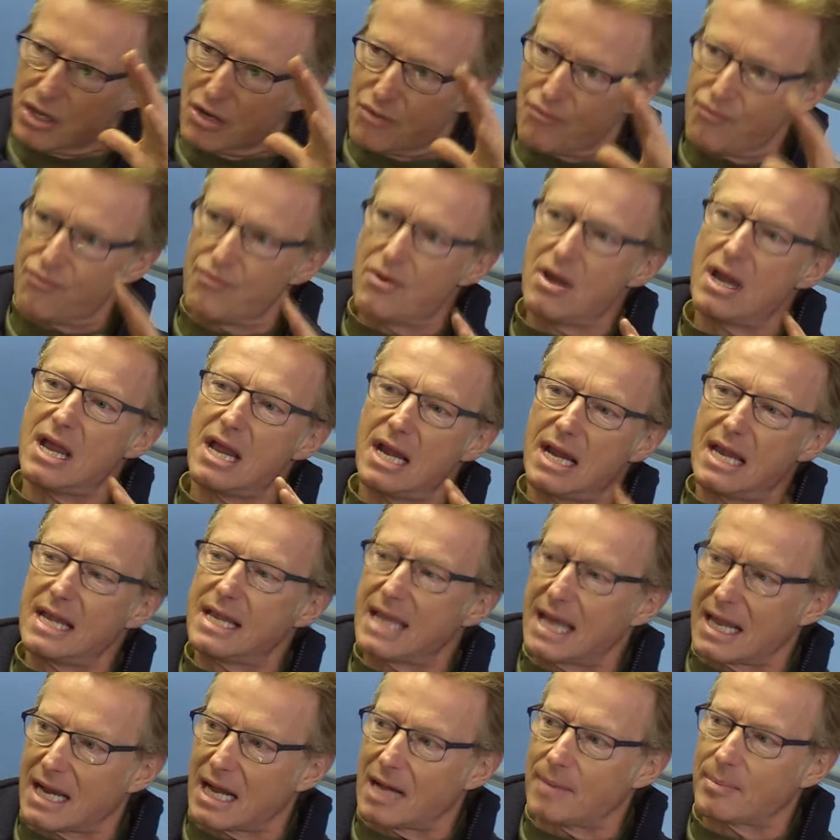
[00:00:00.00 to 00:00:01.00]
You really
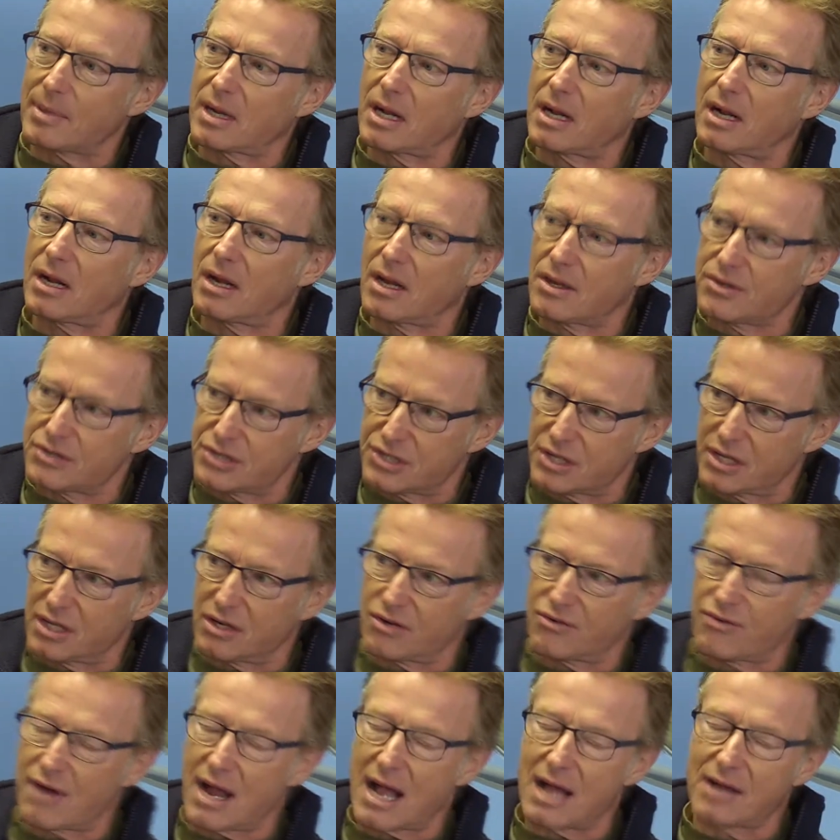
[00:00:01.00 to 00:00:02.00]
get up close to the
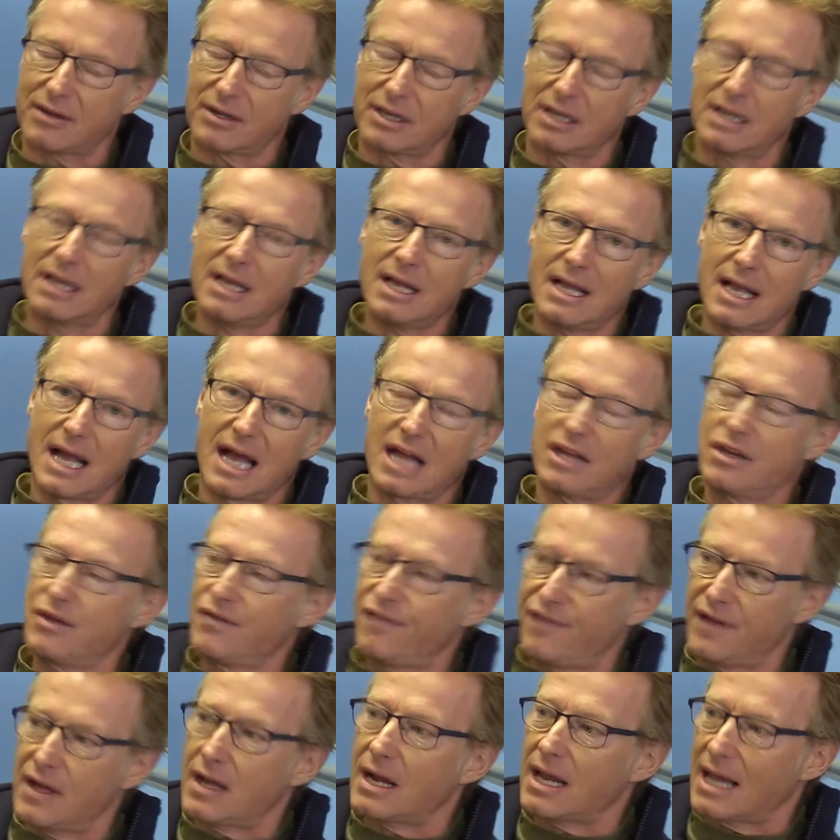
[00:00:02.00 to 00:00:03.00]
crowd and you
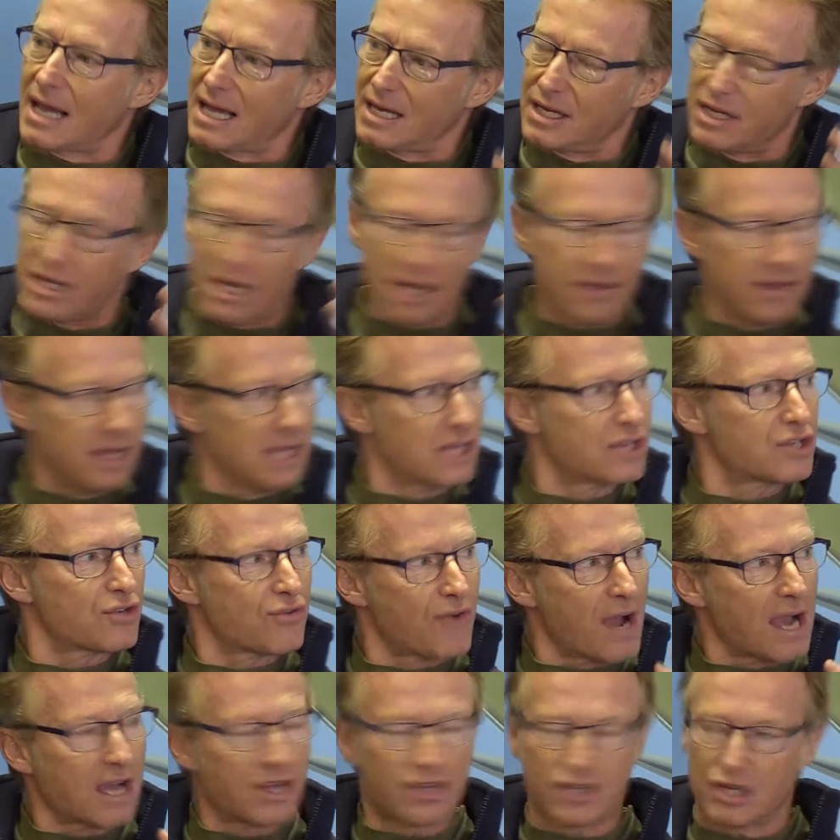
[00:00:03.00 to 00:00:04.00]
feel it, and the
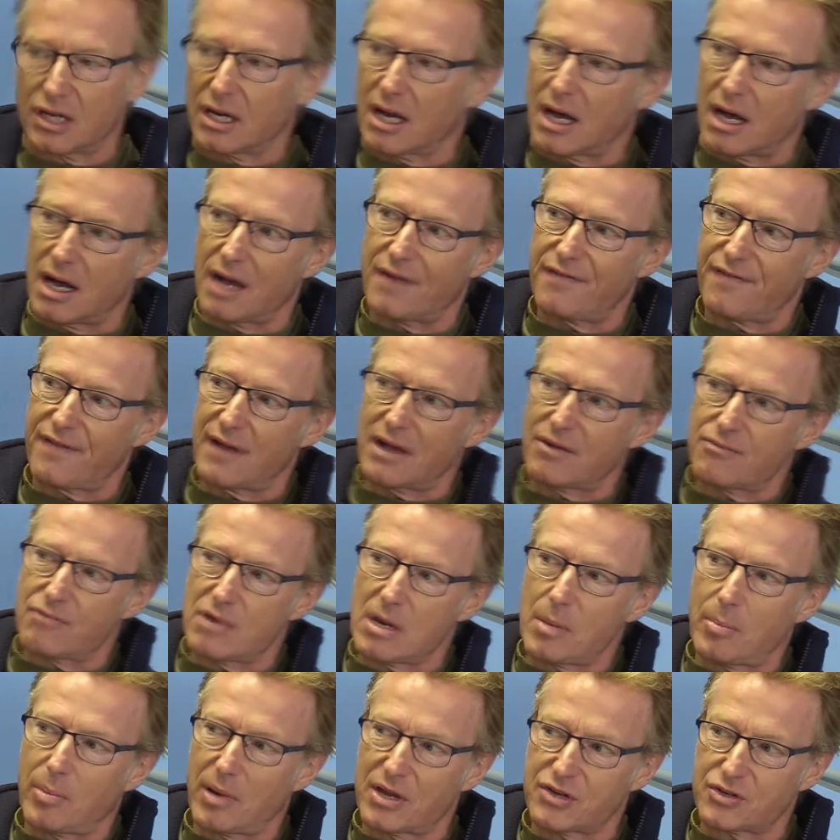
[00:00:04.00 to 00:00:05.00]
interaction I found
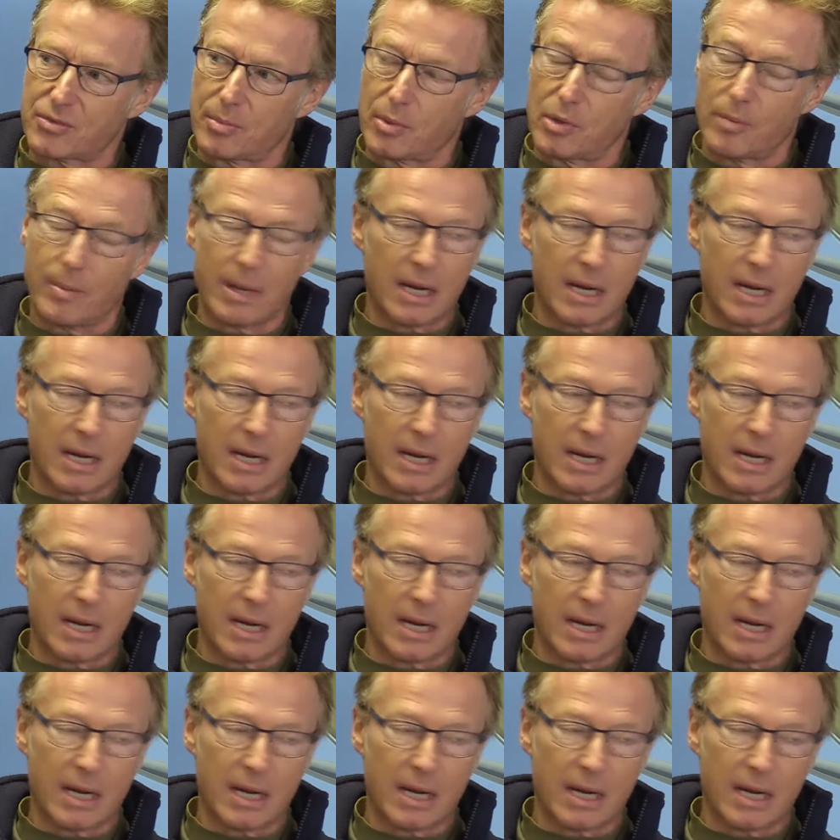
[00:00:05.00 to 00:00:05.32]
really pleasurable.